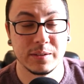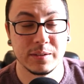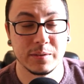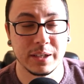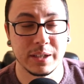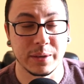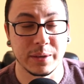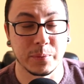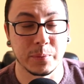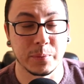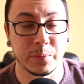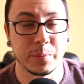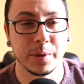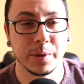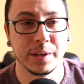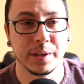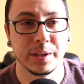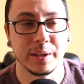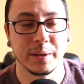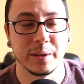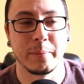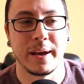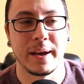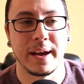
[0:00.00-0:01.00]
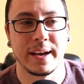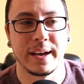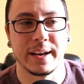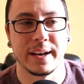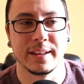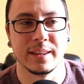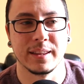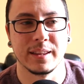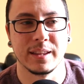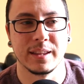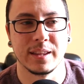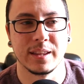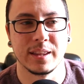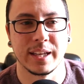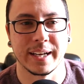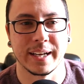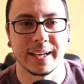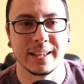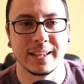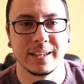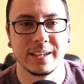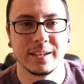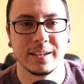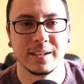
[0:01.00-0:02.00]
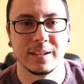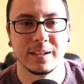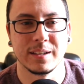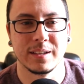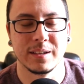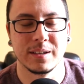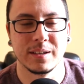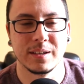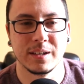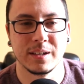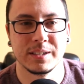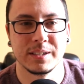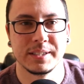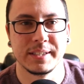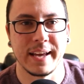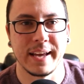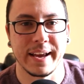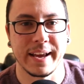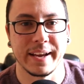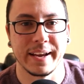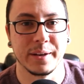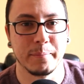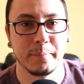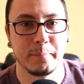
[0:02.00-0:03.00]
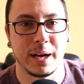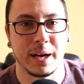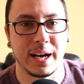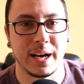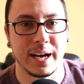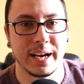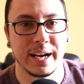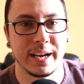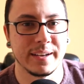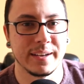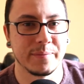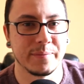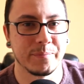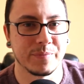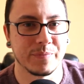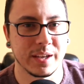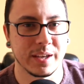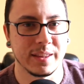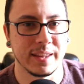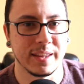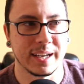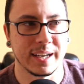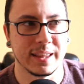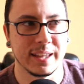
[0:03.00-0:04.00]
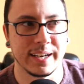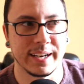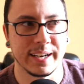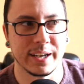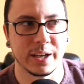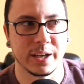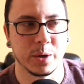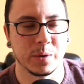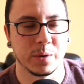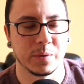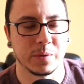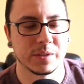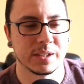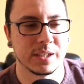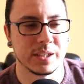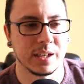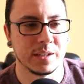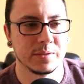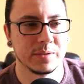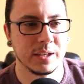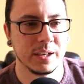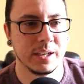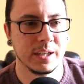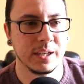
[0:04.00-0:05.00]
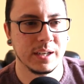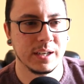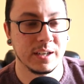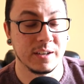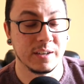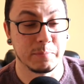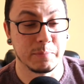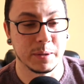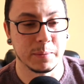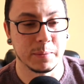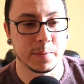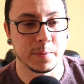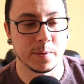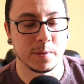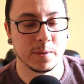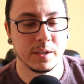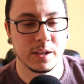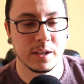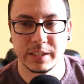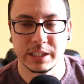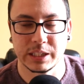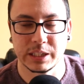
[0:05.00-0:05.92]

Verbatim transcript: like really bad at like saying goodbye and like letting go of stuff of people.